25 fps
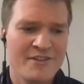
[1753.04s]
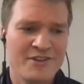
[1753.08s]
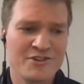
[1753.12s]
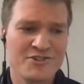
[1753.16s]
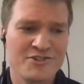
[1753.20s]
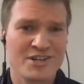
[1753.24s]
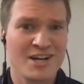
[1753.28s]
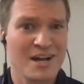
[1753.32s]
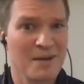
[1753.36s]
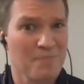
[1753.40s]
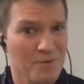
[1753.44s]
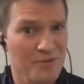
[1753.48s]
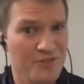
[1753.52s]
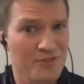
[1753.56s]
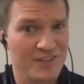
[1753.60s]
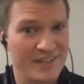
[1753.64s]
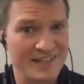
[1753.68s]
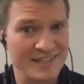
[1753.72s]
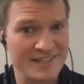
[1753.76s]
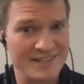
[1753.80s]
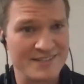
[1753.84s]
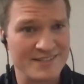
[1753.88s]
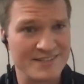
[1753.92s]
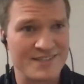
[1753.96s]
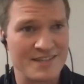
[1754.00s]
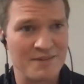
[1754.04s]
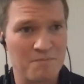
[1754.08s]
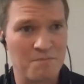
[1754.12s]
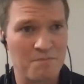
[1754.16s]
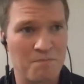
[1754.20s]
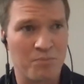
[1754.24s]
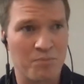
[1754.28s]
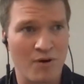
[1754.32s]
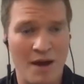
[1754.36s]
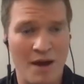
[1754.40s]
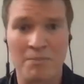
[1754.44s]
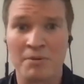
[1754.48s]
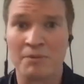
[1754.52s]
there's a couple things that
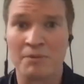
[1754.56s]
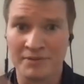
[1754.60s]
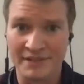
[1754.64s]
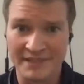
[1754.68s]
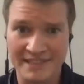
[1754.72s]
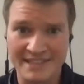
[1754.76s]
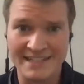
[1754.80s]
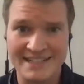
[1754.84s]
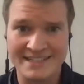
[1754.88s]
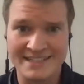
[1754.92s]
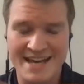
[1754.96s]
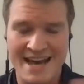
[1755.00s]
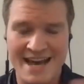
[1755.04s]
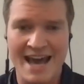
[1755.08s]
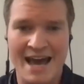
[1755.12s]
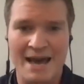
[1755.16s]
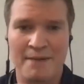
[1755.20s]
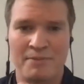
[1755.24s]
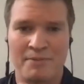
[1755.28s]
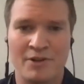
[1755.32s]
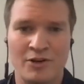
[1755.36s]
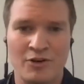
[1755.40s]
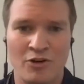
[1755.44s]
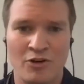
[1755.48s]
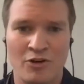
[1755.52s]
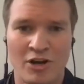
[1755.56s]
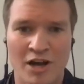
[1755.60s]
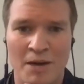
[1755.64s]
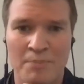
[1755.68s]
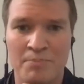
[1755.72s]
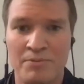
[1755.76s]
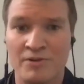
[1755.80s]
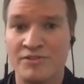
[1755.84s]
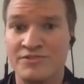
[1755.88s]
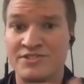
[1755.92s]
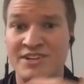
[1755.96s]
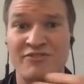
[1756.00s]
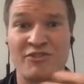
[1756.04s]
probably need to happen or a
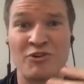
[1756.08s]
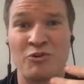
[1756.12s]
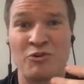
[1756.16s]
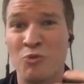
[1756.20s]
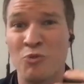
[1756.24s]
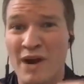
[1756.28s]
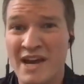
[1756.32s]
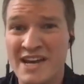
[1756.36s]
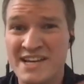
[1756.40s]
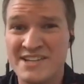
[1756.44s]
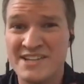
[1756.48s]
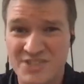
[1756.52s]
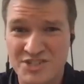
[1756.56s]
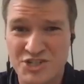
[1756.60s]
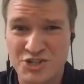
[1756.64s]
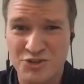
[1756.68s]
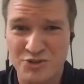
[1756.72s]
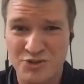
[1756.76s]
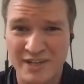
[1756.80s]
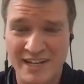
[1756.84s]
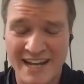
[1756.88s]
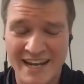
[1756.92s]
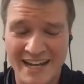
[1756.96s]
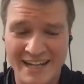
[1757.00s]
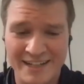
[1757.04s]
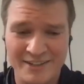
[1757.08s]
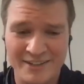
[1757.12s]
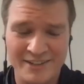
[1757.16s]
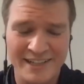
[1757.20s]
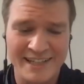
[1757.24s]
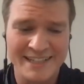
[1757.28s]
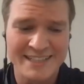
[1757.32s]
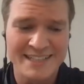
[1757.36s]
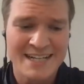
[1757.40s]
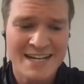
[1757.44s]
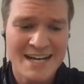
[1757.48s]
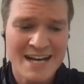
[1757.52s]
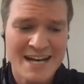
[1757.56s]
couple of different ways that you can handle
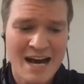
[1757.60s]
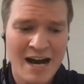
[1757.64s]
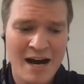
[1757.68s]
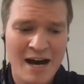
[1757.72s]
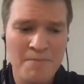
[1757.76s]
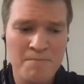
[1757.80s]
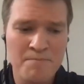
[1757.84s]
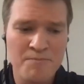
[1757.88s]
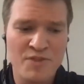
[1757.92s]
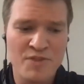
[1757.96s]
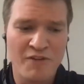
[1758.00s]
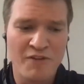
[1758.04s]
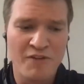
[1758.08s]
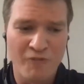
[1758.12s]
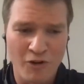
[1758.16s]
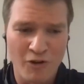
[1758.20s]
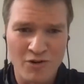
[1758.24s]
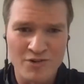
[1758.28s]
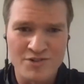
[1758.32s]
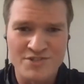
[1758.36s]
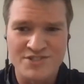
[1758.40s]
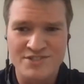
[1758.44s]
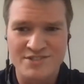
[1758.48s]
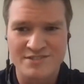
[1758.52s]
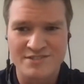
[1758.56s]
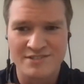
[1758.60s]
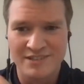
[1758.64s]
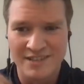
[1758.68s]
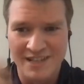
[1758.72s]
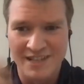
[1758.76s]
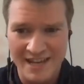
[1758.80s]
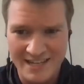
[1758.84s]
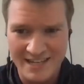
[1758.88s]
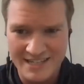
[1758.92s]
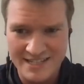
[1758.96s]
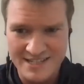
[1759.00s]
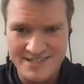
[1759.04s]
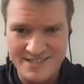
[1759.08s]
it. Um, the first,
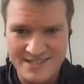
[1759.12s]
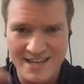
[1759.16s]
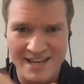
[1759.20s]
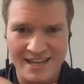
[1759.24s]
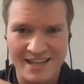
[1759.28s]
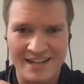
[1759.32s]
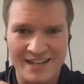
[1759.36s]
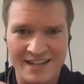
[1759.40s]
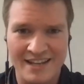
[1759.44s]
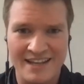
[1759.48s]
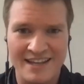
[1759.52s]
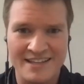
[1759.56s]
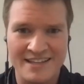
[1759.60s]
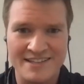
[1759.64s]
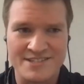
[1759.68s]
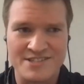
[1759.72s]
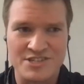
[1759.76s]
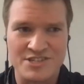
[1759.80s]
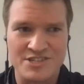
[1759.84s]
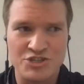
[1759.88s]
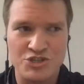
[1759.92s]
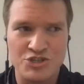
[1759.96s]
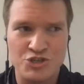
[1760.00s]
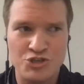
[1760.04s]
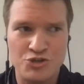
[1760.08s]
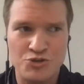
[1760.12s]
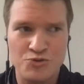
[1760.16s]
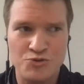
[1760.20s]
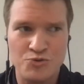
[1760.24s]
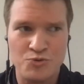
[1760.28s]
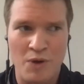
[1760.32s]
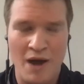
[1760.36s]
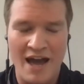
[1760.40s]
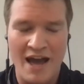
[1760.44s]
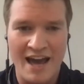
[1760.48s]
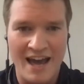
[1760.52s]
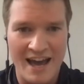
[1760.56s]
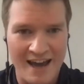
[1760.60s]
like he said, is you
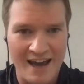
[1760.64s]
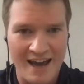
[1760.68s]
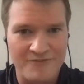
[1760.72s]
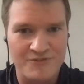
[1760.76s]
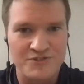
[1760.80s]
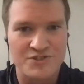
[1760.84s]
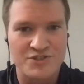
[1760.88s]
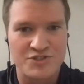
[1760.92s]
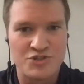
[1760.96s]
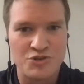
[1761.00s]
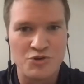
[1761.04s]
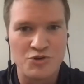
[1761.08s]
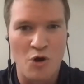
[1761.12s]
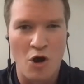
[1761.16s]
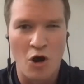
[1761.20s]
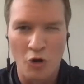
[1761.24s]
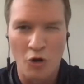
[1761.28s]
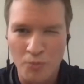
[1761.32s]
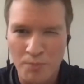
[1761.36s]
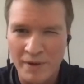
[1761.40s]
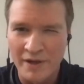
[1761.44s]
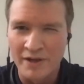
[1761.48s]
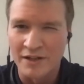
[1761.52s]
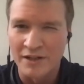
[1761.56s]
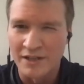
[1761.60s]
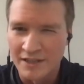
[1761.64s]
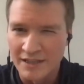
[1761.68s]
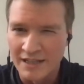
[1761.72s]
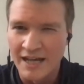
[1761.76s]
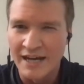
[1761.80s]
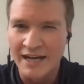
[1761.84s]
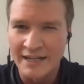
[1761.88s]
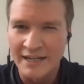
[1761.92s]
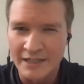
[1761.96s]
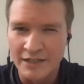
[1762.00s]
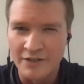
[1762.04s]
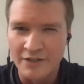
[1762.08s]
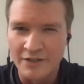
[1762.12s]
have to open a
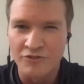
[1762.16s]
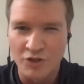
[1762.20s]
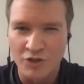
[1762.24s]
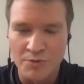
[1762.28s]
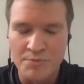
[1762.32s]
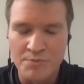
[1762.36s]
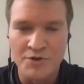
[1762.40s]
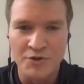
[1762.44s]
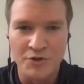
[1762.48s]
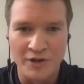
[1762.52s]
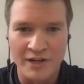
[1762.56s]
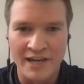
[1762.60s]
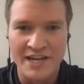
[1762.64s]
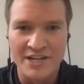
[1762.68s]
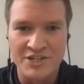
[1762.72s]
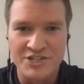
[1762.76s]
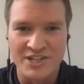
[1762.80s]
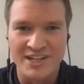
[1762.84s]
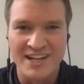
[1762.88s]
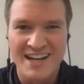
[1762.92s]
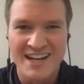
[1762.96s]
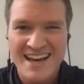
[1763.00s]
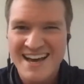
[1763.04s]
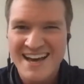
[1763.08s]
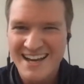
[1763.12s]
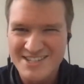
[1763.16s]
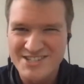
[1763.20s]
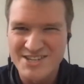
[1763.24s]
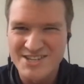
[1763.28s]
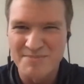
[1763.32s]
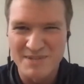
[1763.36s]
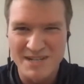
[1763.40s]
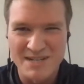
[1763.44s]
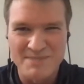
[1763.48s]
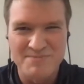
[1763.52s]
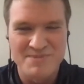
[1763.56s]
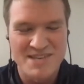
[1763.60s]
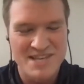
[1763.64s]
line of communication. And
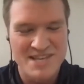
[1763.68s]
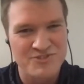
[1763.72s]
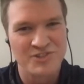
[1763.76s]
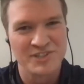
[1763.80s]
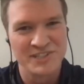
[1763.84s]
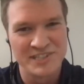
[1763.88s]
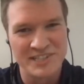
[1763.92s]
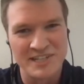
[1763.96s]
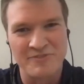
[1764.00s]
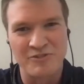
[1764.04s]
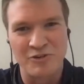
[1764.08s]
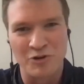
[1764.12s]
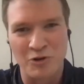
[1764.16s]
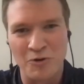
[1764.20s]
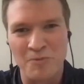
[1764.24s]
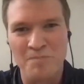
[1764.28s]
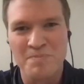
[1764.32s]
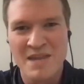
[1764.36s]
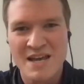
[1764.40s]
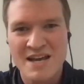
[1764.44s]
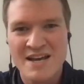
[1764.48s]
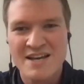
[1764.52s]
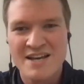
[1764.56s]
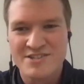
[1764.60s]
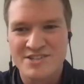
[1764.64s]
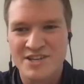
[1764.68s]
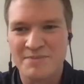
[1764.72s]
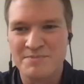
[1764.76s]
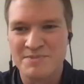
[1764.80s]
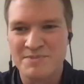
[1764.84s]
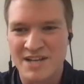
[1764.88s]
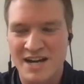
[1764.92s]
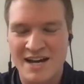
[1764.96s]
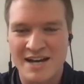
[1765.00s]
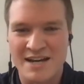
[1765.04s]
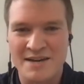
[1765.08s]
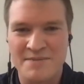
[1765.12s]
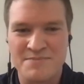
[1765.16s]
sometimes that's really difficult.
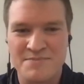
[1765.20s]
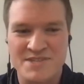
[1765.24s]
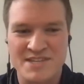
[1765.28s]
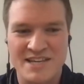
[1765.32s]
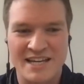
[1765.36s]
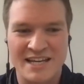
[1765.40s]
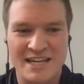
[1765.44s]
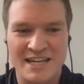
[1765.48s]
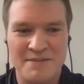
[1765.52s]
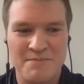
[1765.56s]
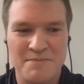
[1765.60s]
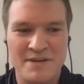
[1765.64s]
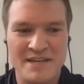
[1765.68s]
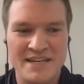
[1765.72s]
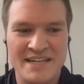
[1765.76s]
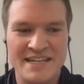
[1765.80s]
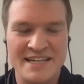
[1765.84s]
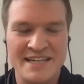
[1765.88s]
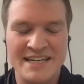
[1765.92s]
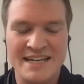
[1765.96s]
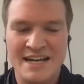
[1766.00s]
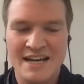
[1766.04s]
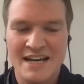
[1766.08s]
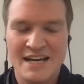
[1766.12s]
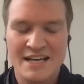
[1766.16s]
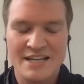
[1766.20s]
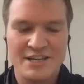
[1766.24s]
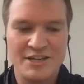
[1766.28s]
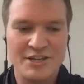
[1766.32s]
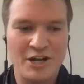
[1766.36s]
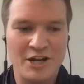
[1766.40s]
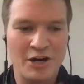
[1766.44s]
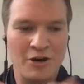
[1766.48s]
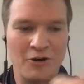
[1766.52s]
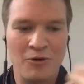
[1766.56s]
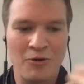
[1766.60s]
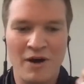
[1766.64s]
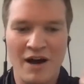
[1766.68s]
Sometimes it can be, you
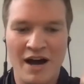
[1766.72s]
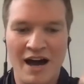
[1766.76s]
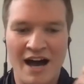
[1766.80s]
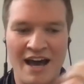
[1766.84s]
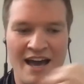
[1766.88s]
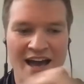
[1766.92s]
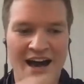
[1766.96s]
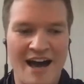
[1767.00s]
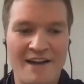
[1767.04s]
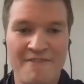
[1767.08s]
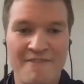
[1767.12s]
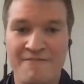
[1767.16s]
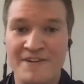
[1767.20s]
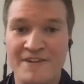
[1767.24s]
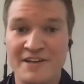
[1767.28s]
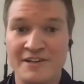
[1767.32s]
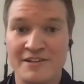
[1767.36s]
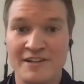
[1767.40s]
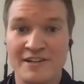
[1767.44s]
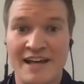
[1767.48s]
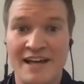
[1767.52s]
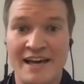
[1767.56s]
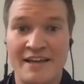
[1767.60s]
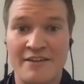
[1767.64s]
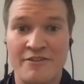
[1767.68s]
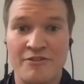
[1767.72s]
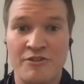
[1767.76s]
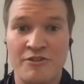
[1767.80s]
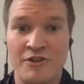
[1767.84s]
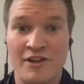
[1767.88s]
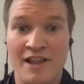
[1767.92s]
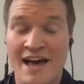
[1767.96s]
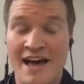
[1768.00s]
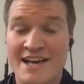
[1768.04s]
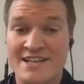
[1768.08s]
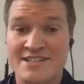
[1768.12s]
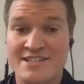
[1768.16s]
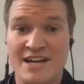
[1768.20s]
know, I, I feel like the
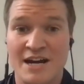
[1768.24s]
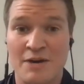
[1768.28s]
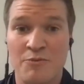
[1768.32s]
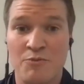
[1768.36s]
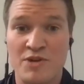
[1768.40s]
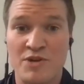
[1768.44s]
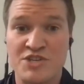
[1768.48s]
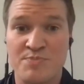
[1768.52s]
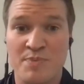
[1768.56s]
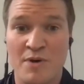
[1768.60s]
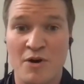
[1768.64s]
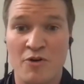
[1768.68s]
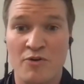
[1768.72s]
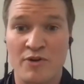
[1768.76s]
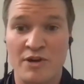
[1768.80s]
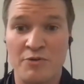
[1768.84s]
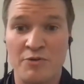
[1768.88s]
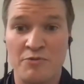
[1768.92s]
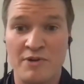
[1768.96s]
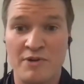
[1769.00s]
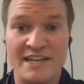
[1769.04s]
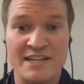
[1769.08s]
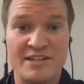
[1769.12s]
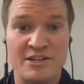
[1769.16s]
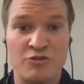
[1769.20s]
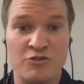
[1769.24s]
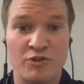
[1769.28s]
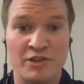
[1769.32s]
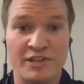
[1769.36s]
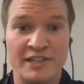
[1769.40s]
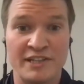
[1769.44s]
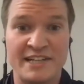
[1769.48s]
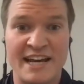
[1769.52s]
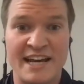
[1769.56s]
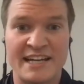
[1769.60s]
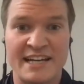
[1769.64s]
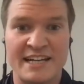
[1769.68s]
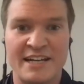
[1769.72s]
last time we spoke, it ended really
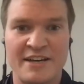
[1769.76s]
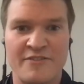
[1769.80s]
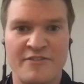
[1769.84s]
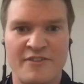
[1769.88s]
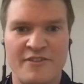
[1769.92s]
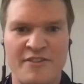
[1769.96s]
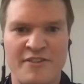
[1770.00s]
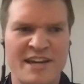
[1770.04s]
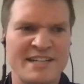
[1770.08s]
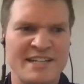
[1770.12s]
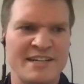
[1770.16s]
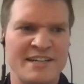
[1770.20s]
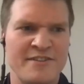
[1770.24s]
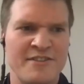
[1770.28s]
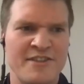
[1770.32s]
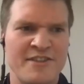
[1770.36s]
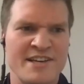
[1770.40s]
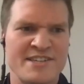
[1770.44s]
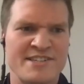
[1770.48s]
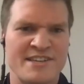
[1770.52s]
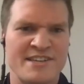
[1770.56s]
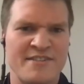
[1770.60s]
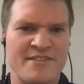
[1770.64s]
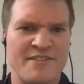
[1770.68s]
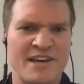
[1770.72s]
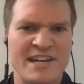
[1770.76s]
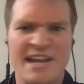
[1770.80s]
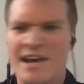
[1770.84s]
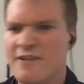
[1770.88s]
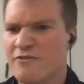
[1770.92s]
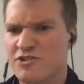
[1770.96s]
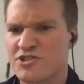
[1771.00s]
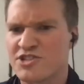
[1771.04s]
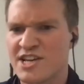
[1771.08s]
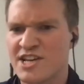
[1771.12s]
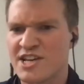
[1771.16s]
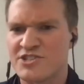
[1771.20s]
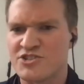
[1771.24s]
negative and they did this and they
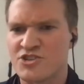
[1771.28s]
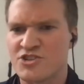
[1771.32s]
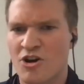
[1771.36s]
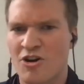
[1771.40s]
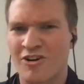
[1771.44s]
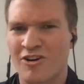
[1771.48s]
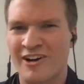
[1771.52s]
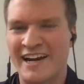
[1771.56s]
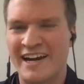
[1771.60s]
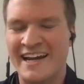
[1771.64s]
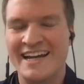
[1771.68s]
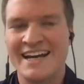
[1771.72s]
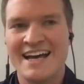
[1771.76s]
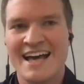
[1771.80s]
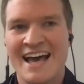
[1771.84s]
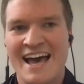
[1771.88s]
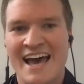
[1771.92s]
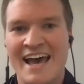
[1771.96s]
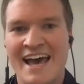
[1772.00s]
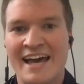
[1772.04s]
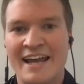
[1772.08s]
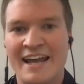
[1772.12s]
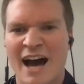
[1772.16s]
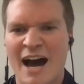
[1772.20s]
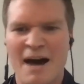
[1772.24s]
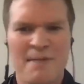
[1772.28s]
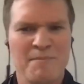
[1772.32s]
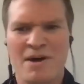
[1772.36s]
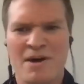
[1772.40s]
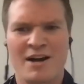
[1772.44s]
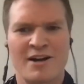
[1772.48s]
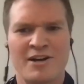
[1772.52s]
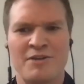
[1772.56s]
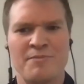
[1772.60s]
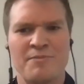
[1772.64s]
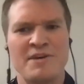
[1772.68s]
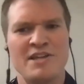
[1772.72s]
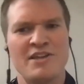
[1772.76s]
never said sorry. And I'm not
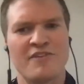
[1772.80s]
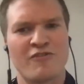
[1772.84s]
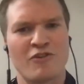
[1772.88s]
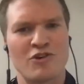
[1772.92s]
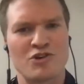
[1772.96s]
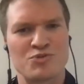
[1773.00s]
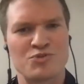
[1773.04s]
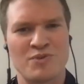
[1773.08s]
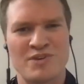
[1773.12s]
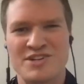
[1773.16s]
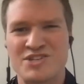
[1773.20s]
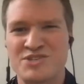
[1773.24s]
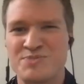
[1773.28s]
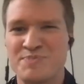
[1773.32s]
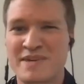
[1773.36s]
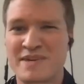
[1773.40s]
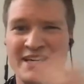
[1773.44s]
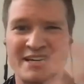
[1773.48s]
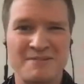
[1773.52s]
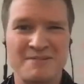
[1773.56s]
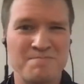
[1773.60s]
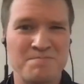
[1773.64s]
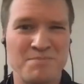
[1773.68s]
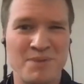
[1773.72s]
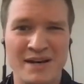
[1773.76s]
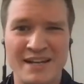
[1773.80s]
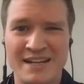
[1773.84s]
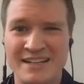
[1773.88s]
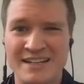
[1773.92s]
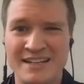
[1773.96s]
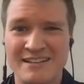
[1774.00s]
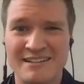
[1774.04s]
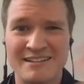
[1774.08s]
going to be the first one to speak. But